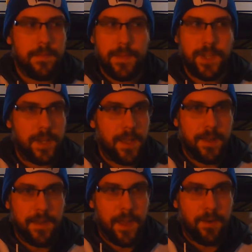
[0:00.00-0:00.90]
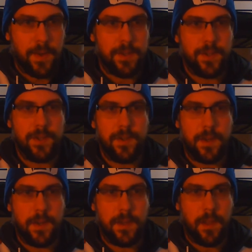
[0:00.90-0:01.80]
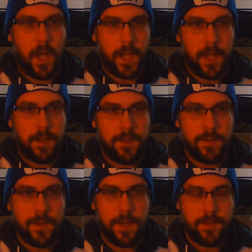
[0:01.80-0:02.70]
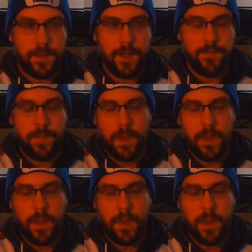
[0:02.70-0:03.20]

Michigan has that rich logging industry history.